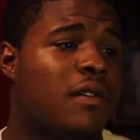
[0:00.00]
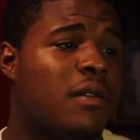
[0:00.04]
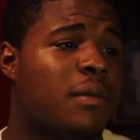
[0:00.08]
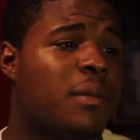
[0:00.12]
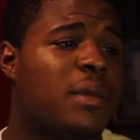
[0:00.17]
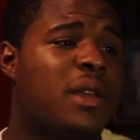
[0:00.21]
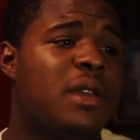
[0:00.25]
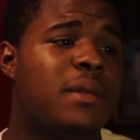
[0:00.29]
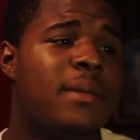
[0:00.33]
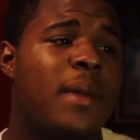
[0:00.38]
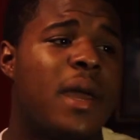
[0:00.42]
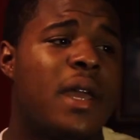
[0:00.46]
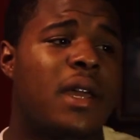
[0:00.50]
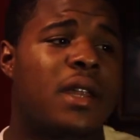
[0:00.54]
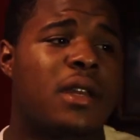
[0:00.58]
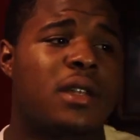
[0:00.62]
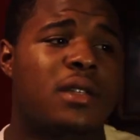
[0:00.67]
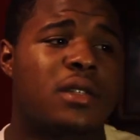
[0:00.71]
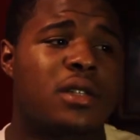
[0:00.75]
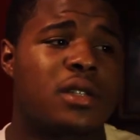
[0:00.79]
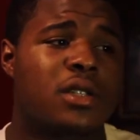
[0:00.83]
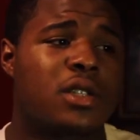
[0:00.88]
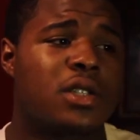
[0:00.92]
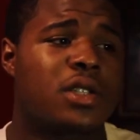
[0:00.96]
For me, making
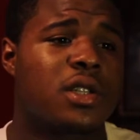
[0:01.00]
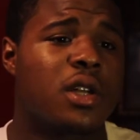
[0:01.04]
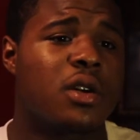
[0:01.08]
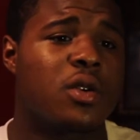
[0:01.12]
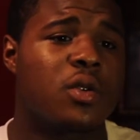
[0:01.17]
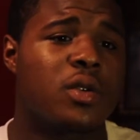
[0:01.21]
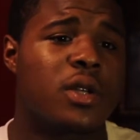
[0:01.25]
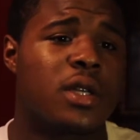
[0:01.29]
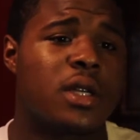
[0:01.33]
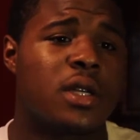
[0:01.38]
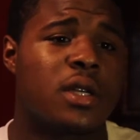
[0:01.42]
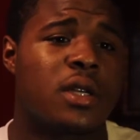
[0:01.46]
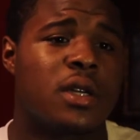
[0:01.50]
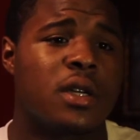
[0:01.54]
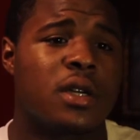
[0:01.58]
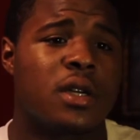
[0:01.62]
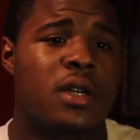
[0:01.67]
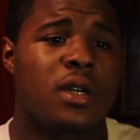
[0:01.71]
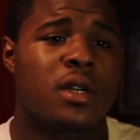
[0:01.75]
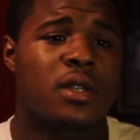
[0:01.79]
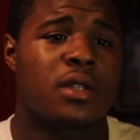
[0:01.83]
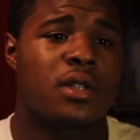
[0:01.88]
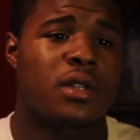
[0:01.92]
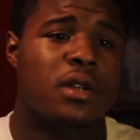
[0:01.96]
it to Stony,
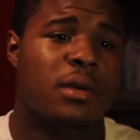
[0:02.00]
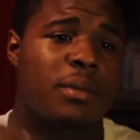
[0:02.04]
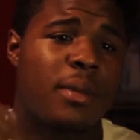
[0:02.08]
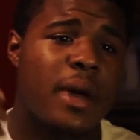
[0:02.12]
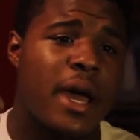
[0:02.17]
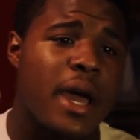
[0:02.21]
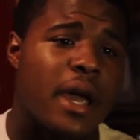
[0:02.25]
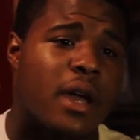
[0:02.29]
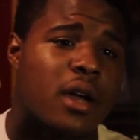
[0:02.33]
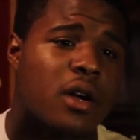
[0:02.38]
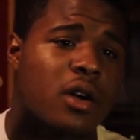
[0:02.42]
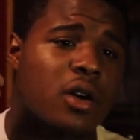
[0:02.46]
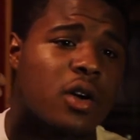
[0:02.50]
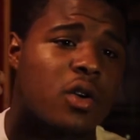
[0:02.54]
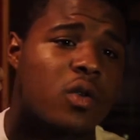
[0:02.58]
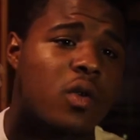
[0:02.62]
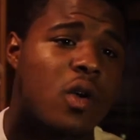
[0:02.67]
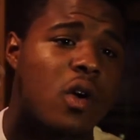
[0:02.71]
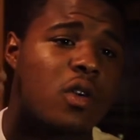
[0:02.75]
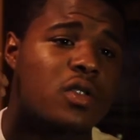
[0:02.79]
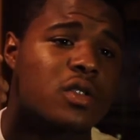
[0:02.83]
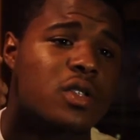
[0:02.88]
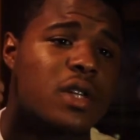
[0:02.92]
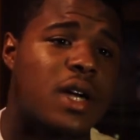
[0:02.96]
to back
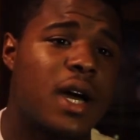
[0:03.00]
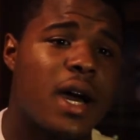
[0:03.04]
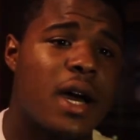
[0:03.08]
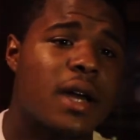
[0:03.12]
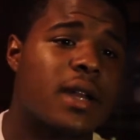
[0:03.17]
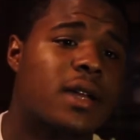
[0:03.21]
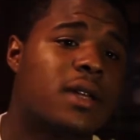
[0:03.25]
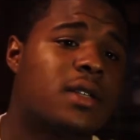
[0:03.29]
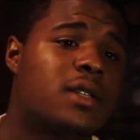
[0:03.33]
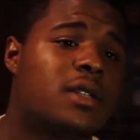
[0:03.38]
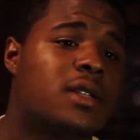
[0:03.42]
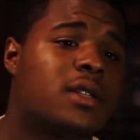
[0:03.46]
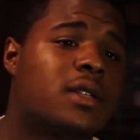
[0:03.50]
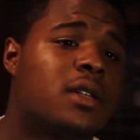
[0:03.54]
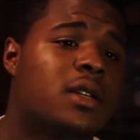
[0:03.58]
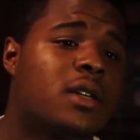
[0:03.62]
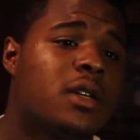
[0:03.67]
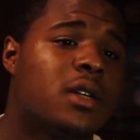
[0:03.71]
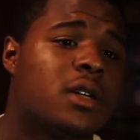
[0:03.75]
across Cottage,